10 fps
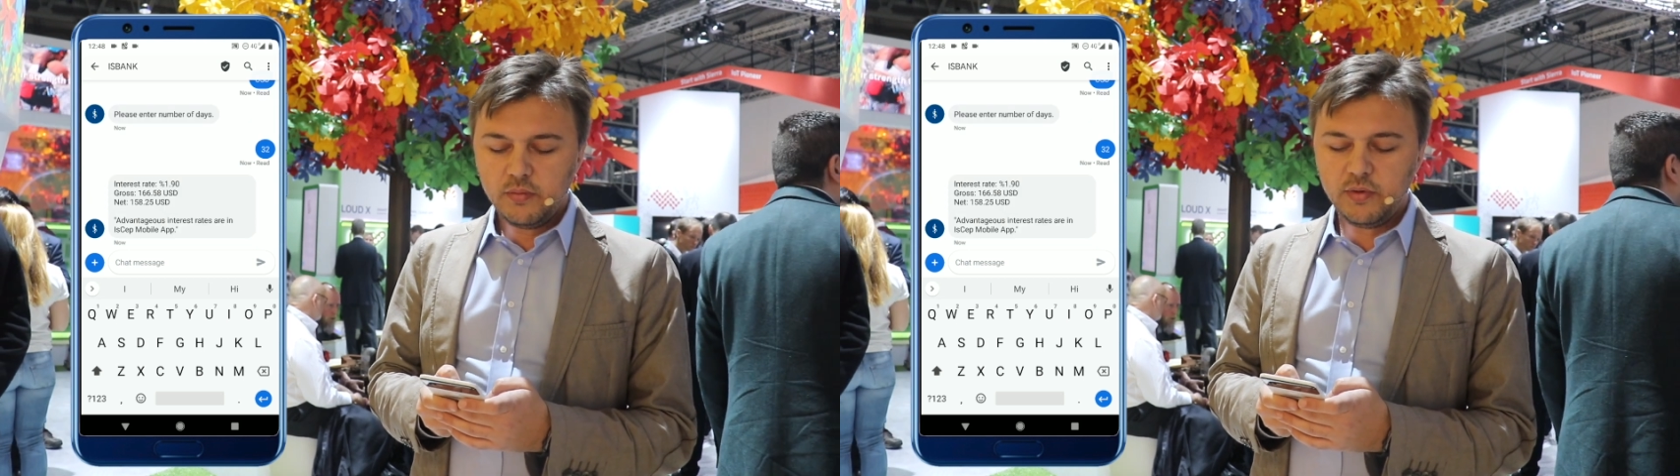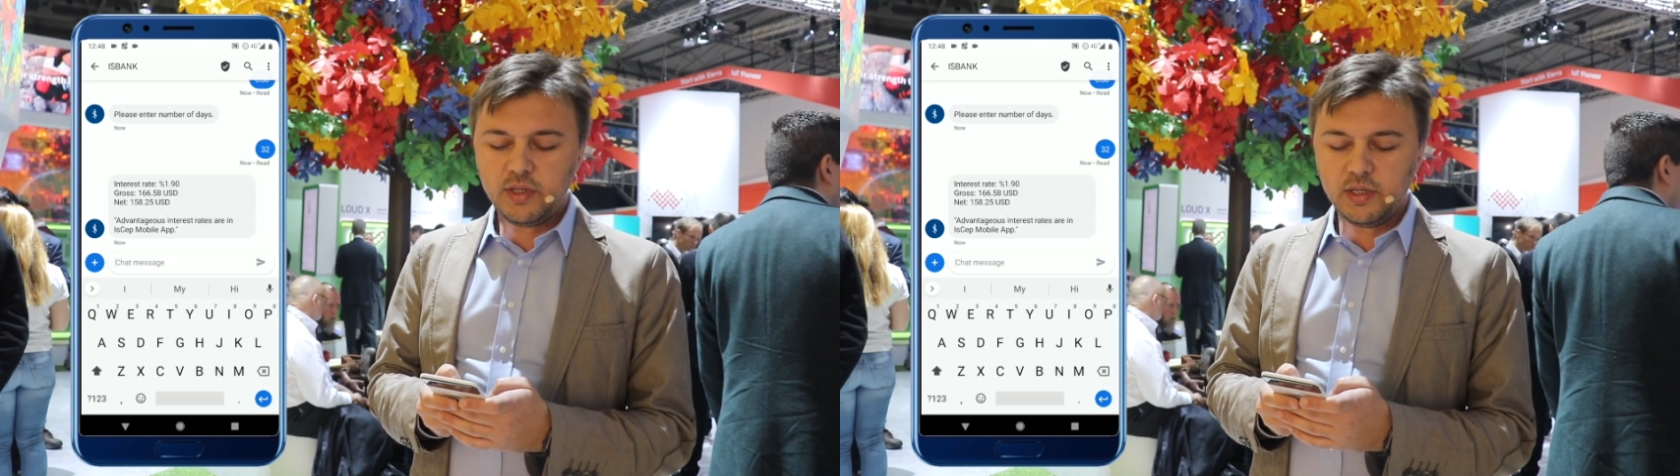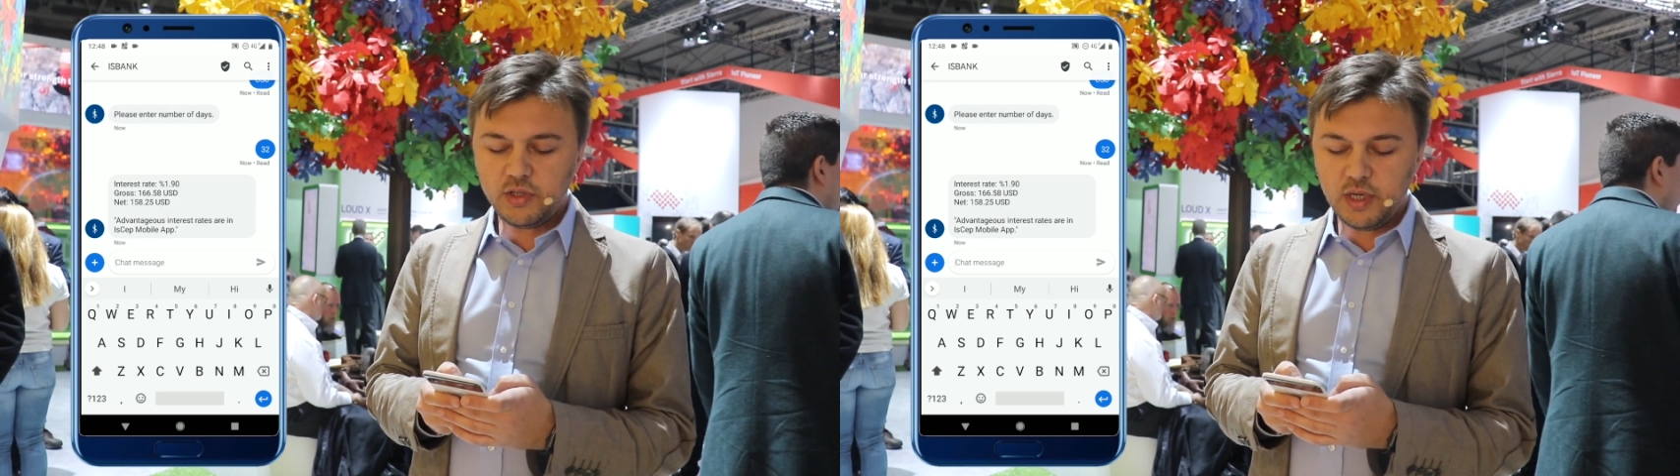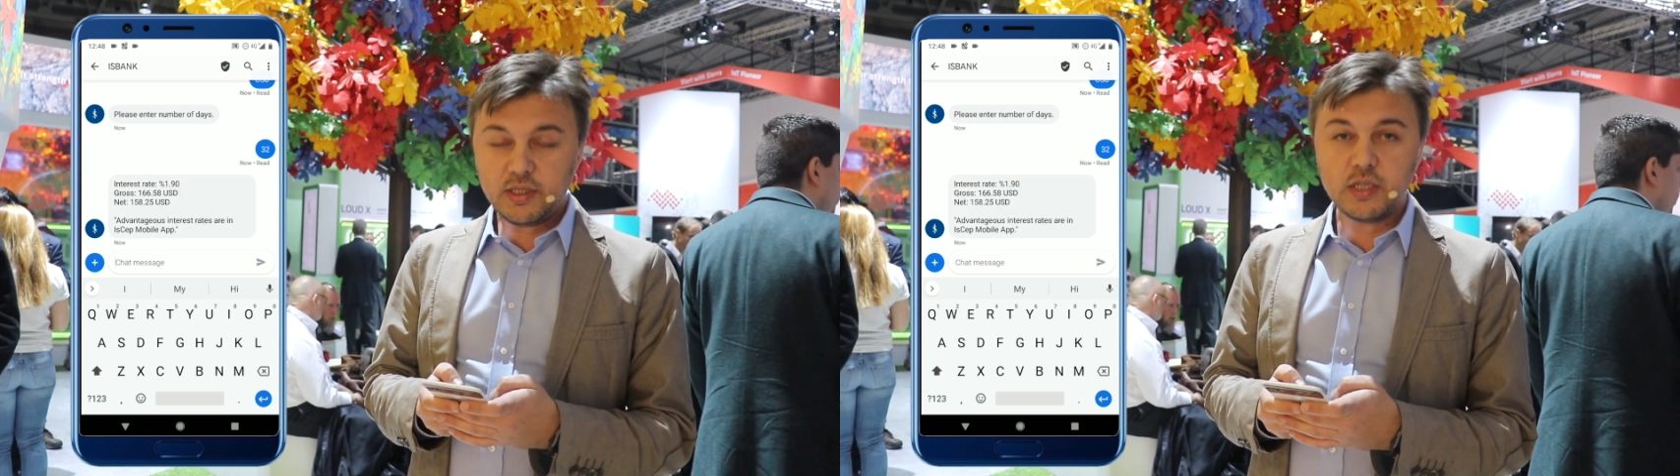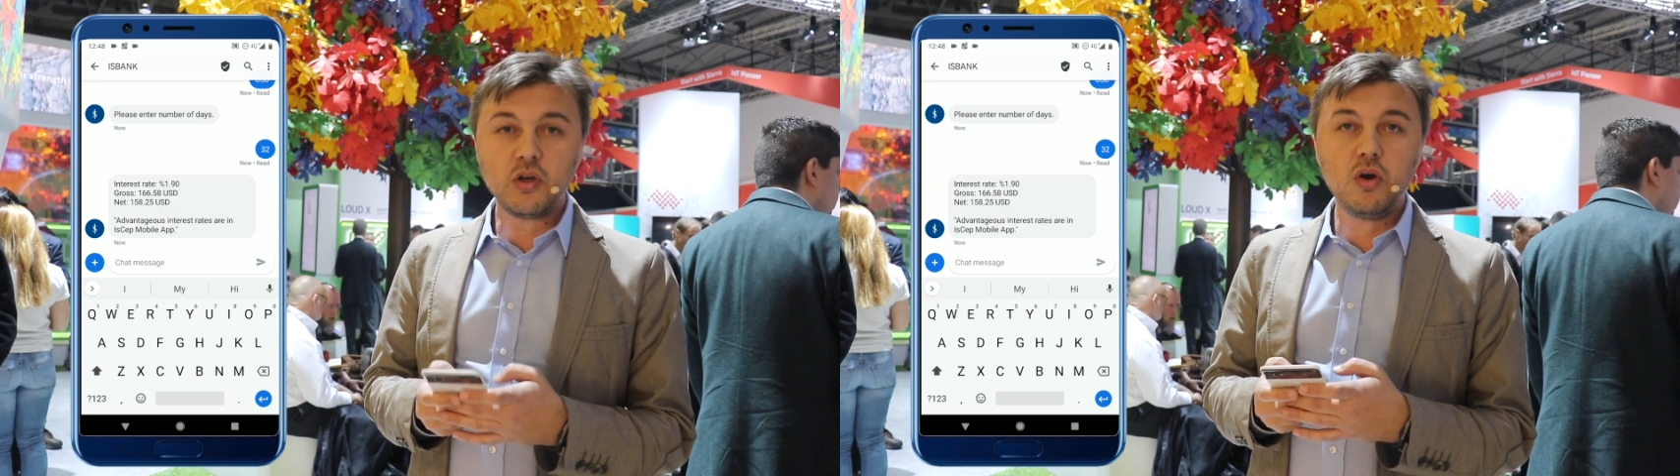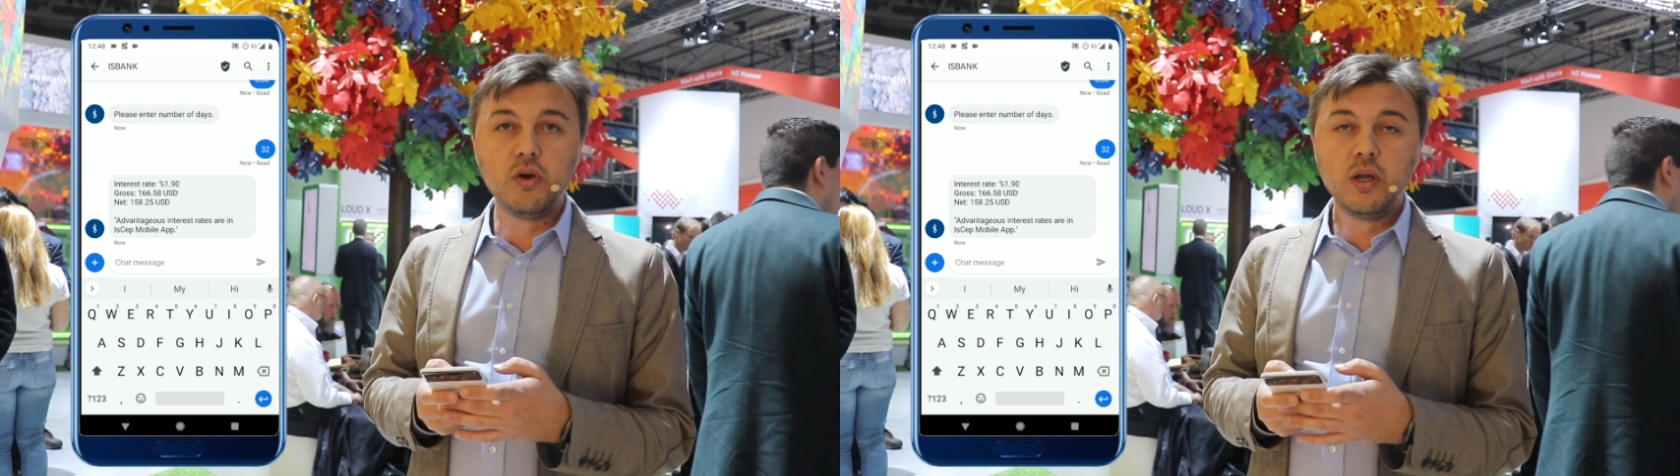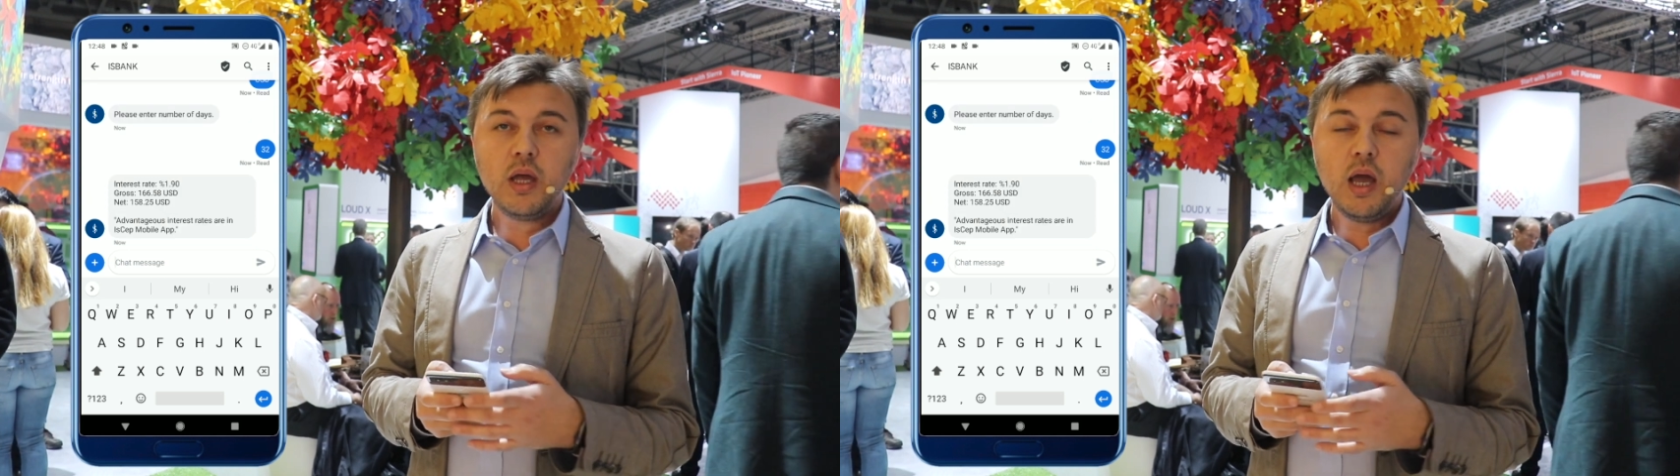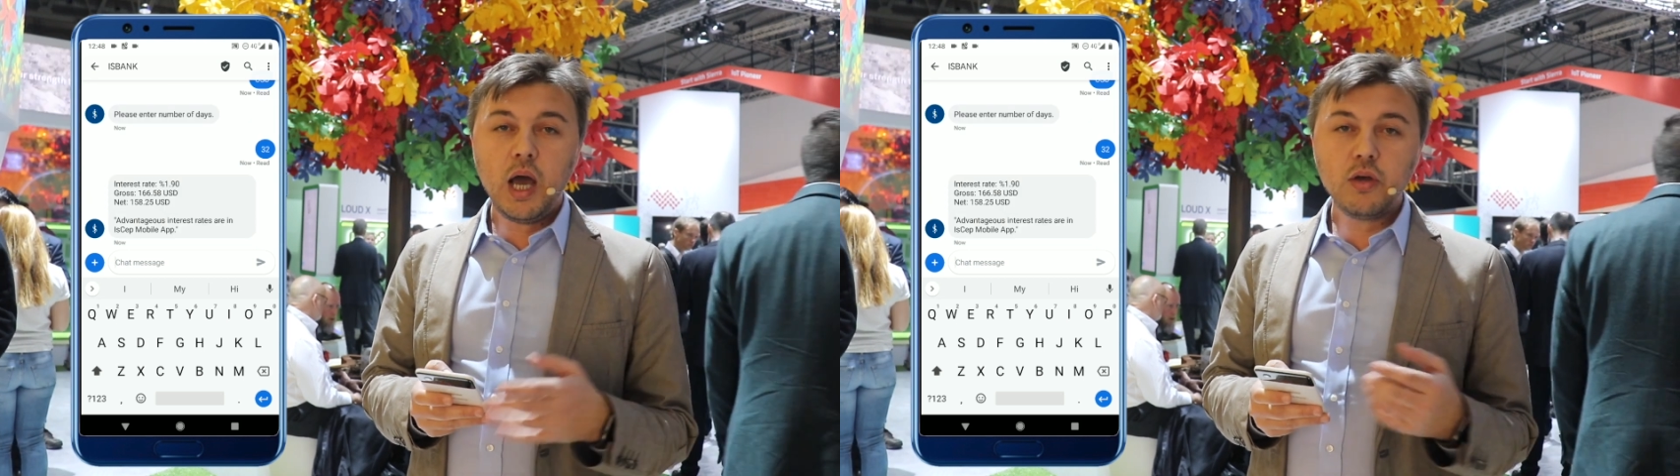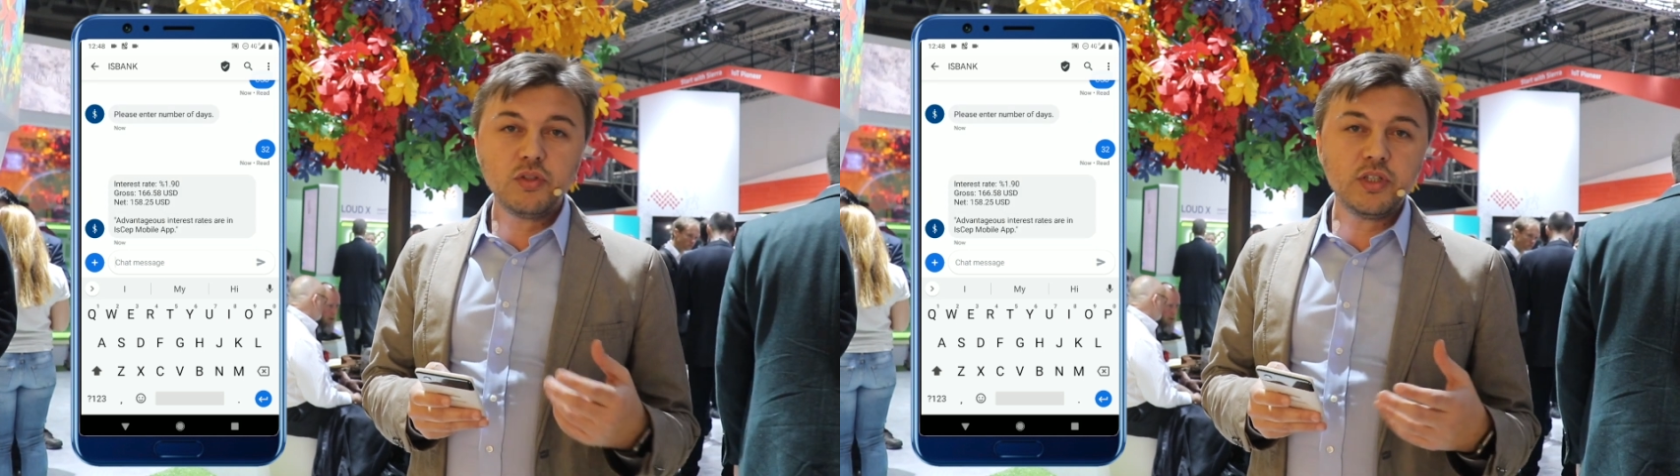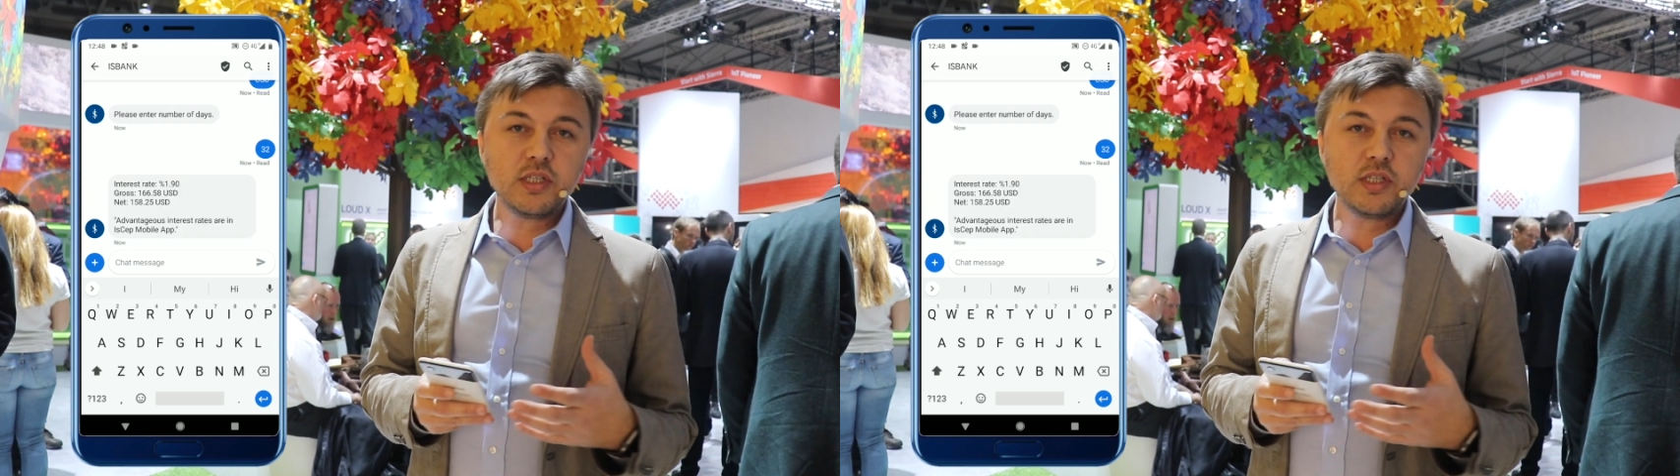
with interest rates. Or I could